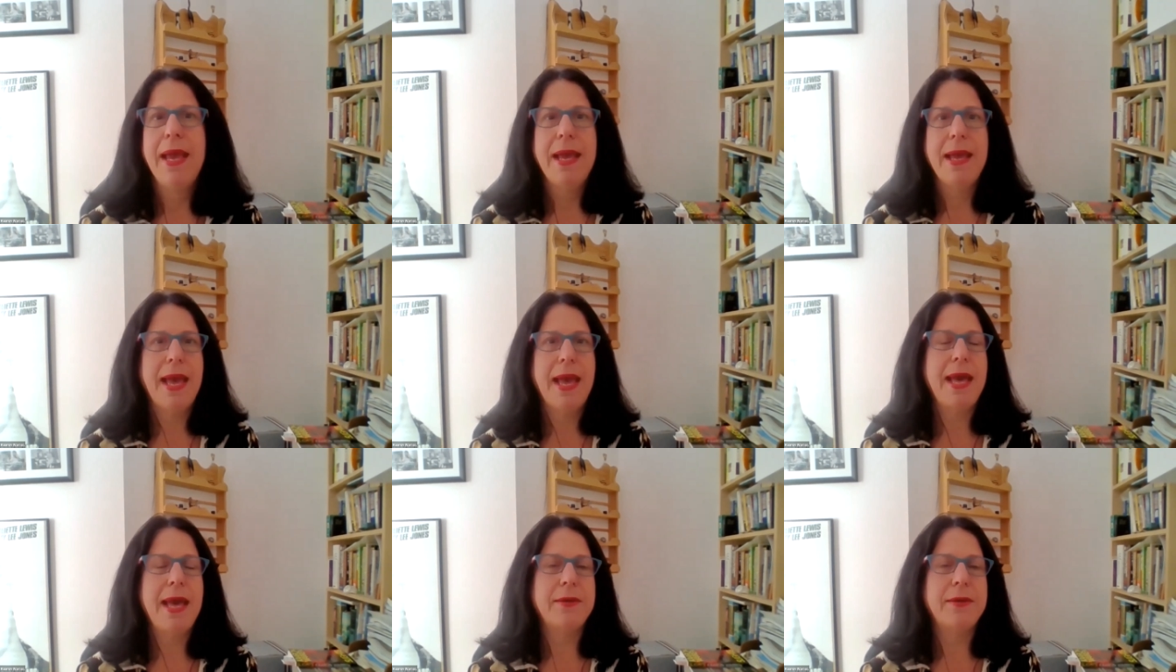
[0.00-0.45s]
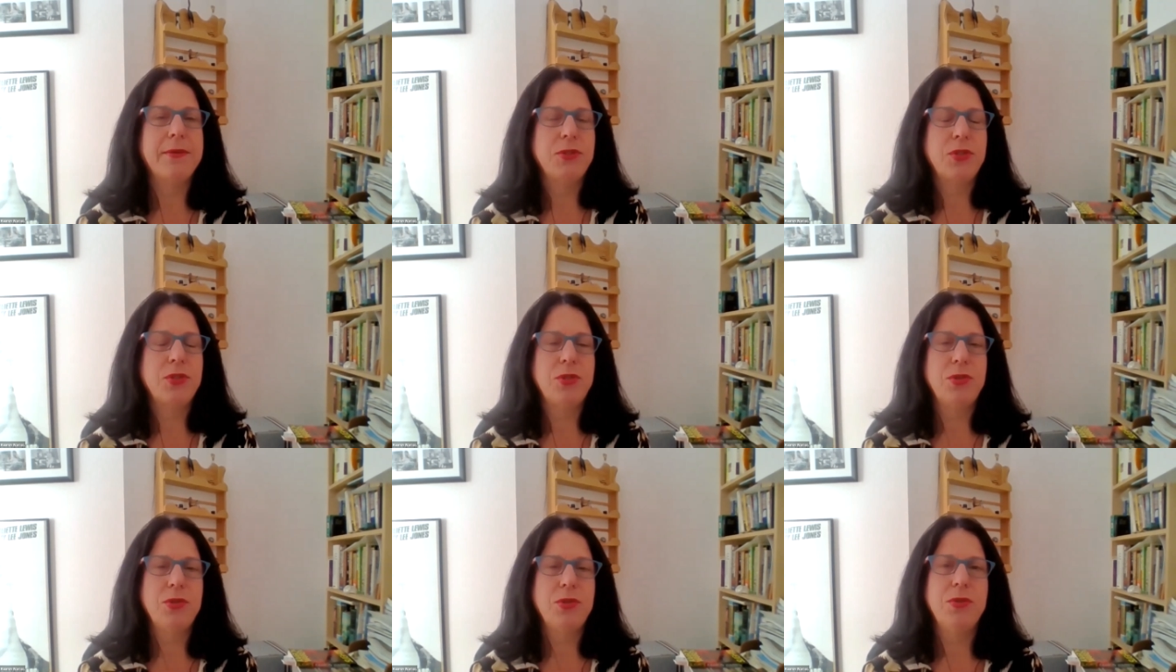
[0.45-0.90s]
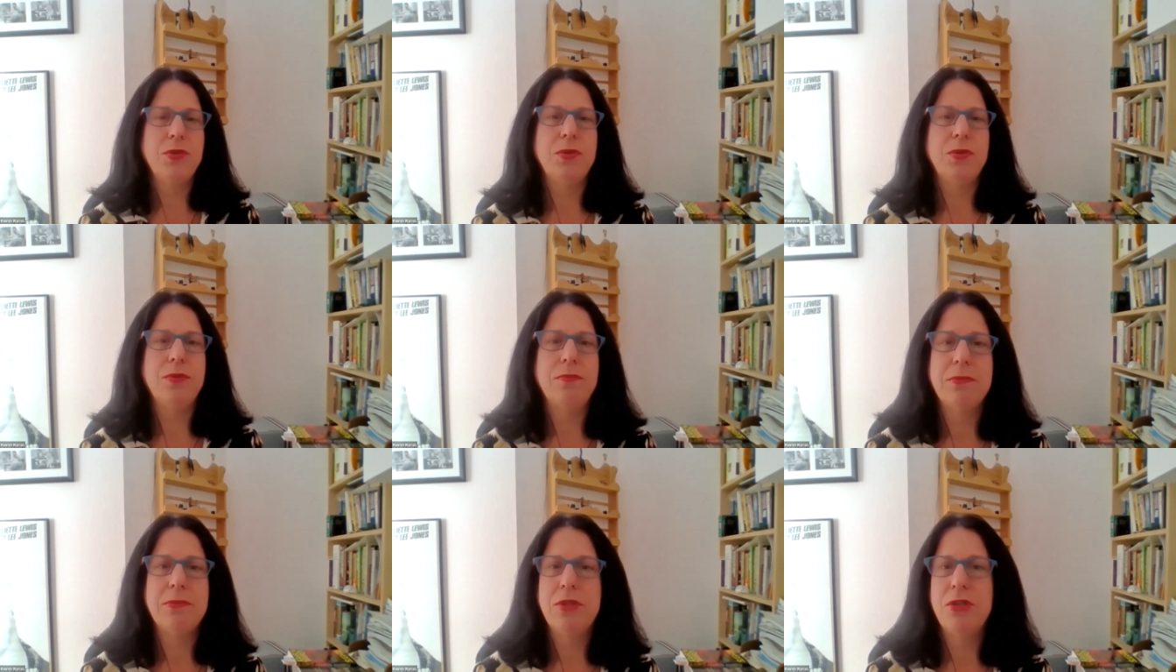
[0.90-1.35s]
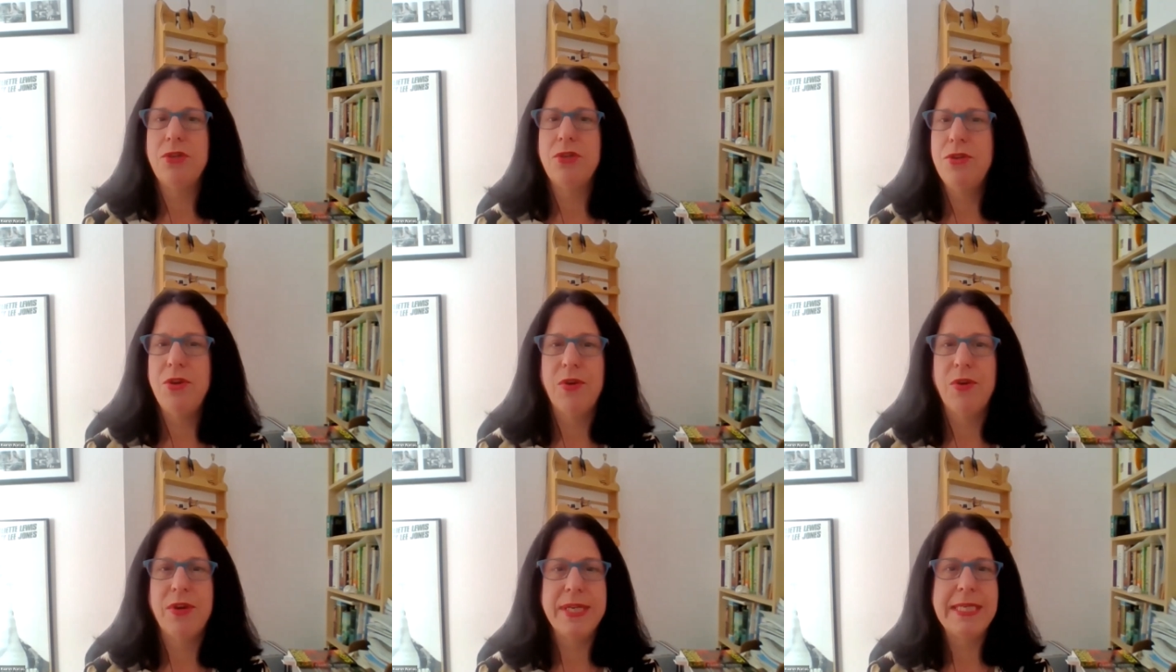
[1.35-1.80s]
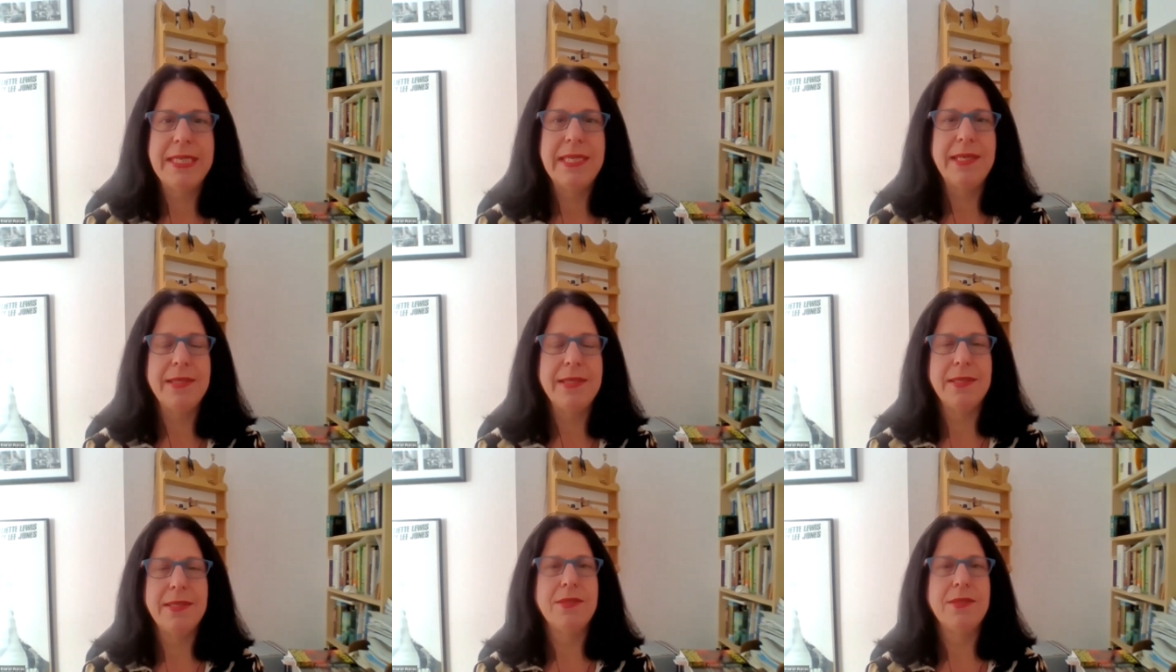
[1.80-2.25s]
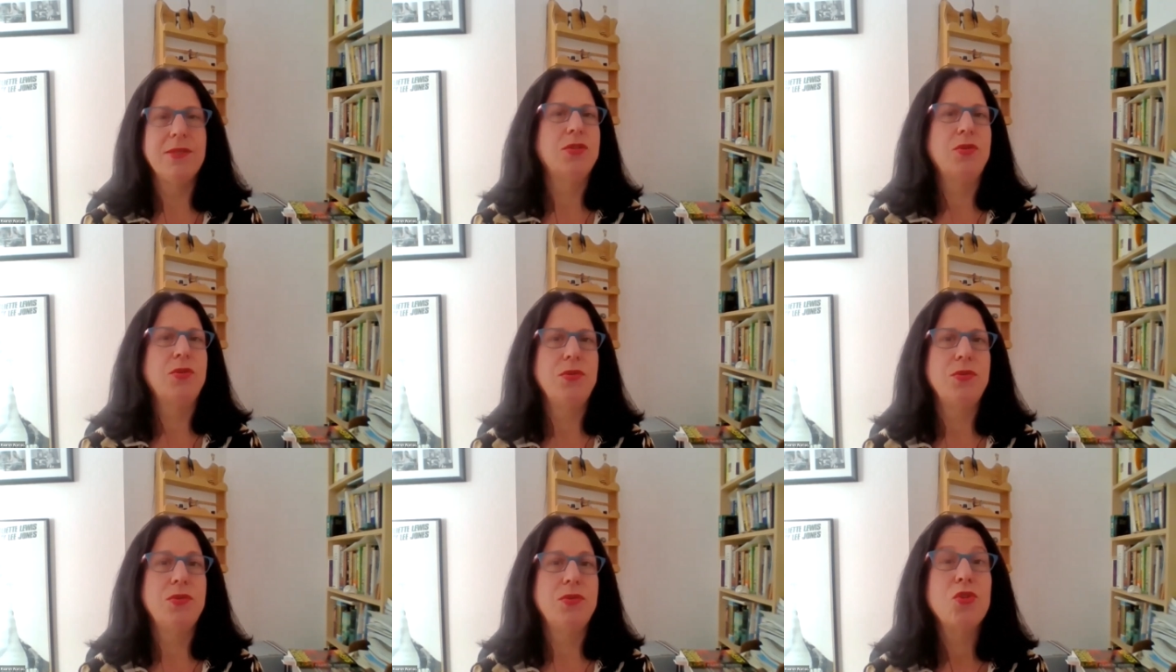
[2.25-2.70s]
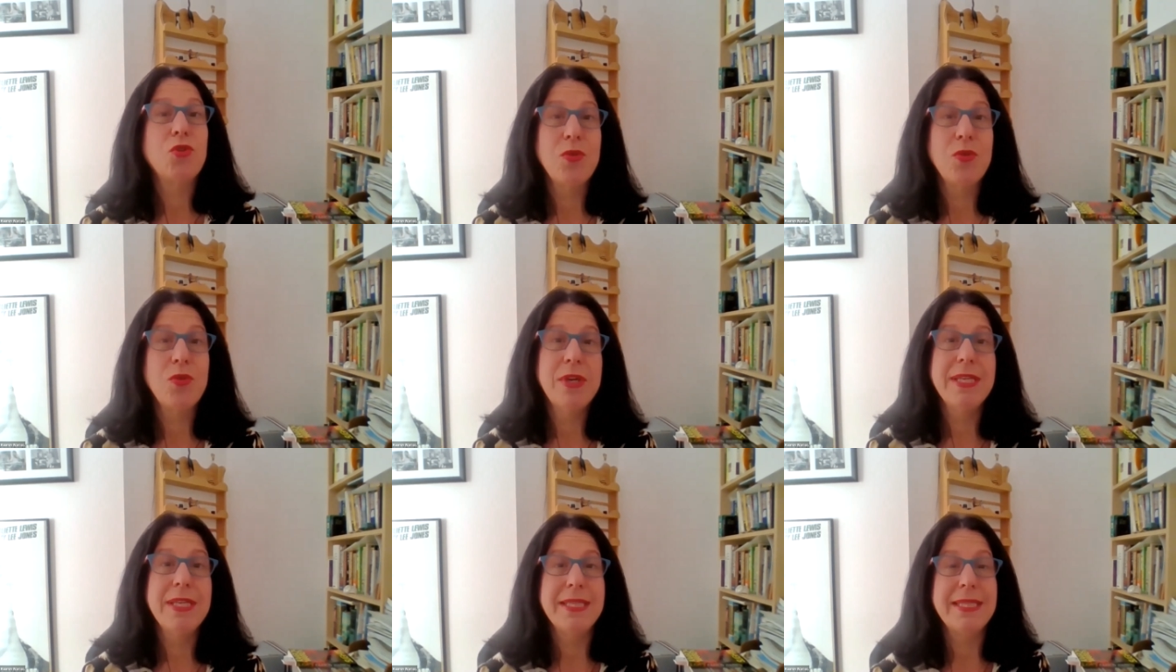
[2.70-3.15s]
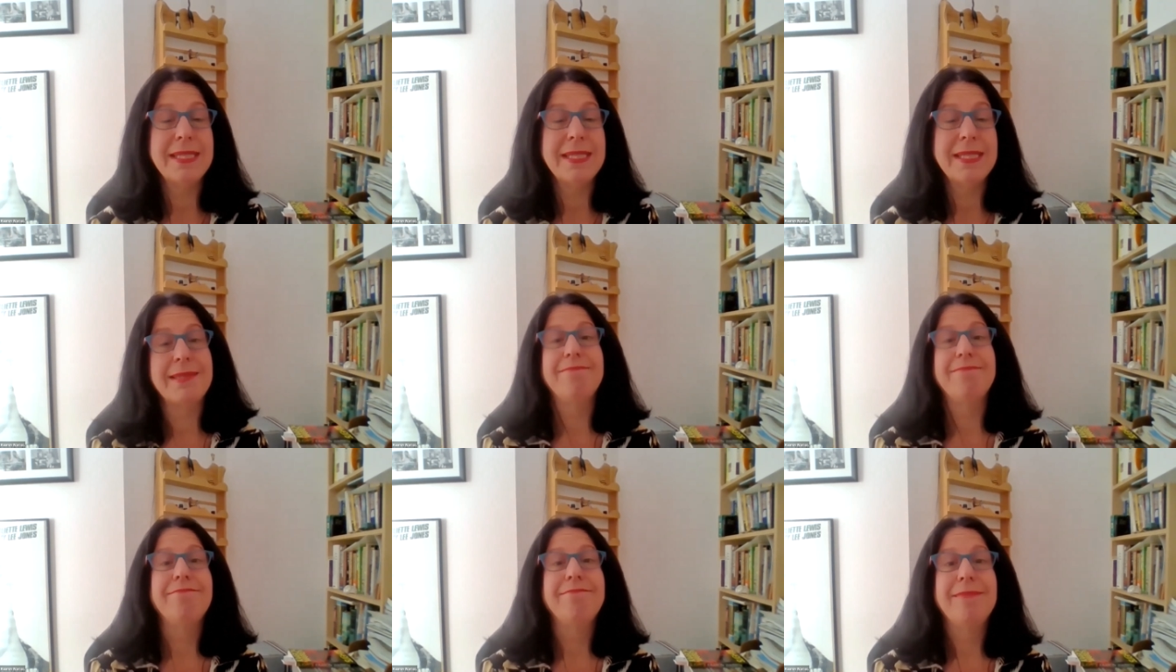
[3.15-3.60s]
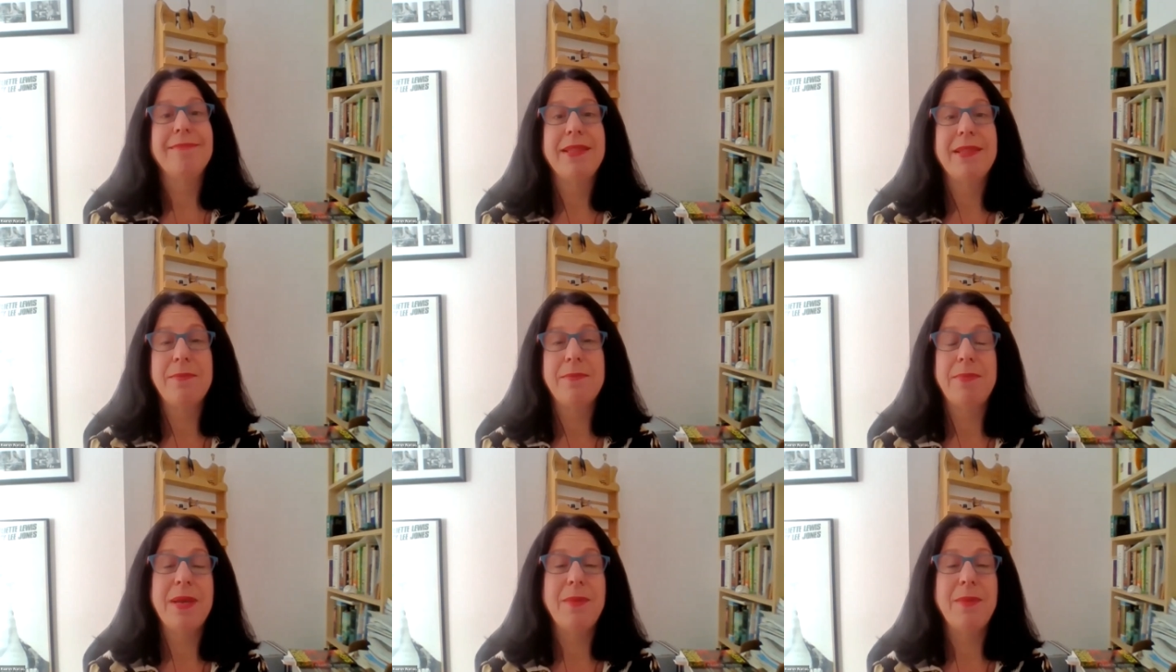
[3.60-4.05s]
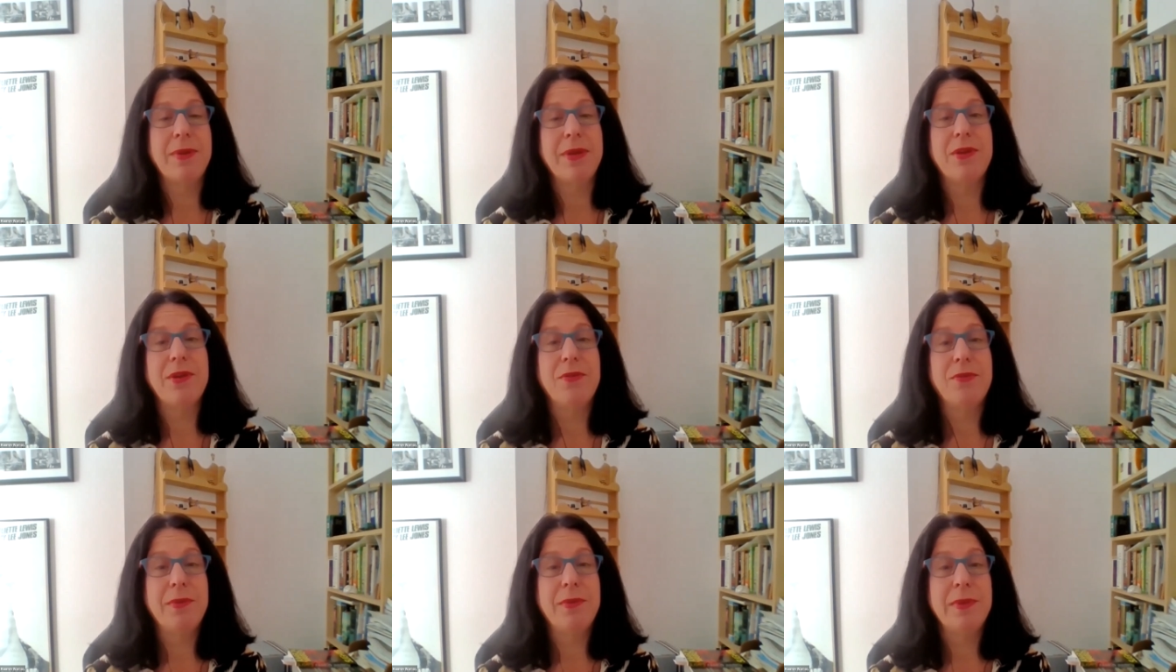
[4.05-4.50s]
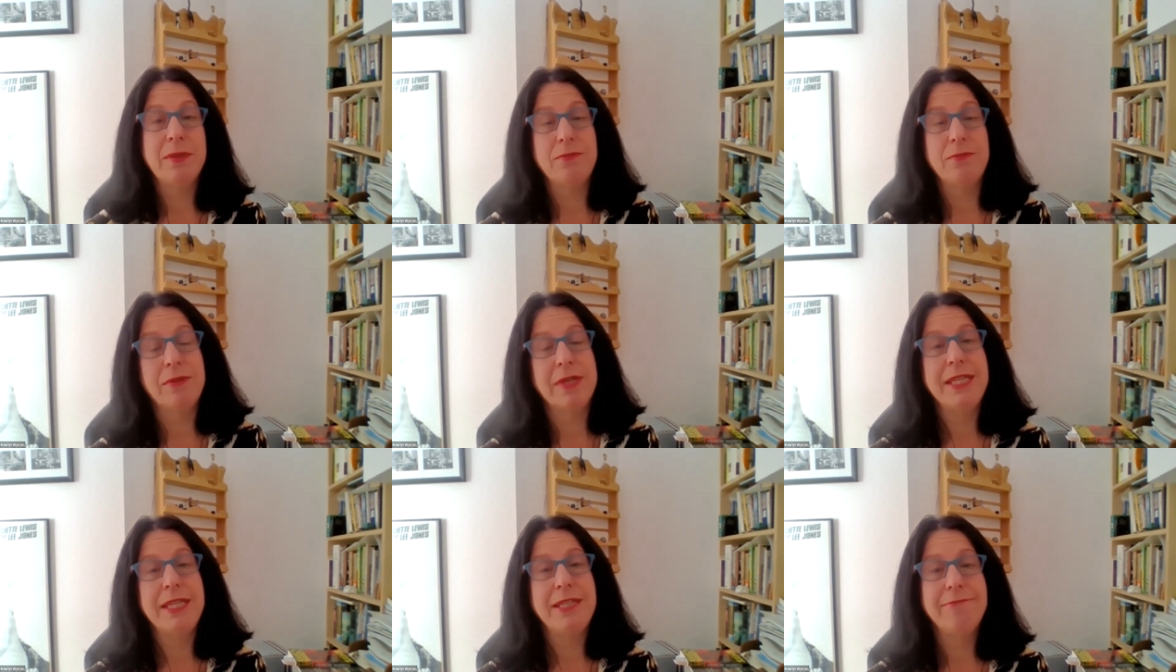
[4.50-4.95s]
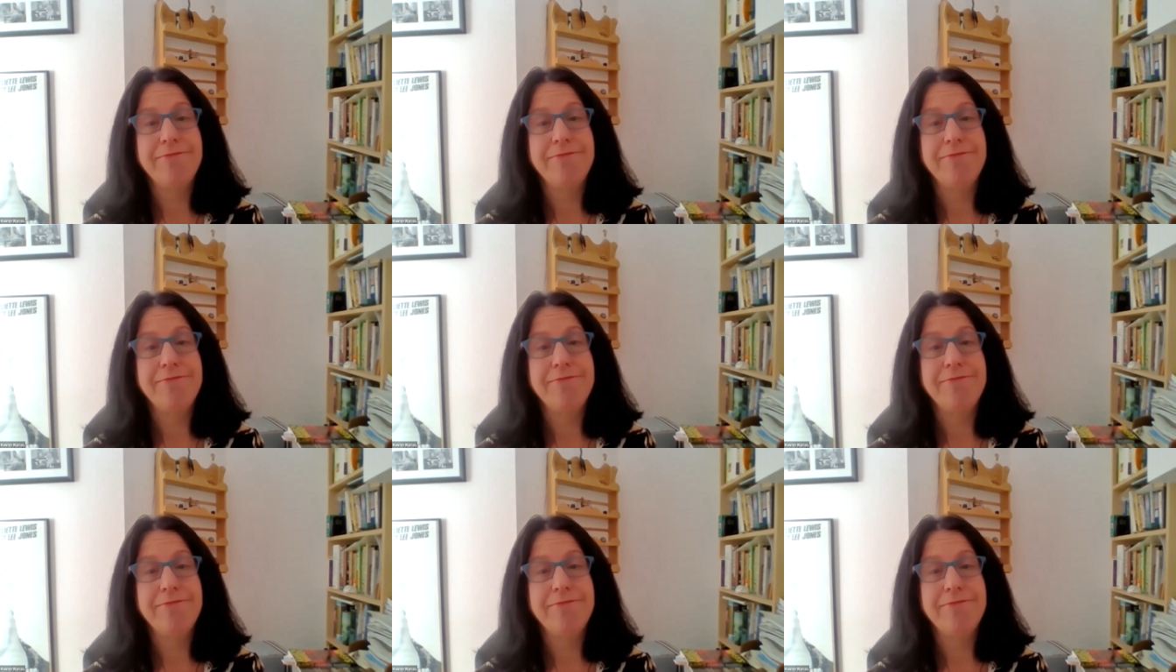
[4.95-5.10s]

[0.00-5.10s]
how to turn your ideas into stories that people are going to want to read.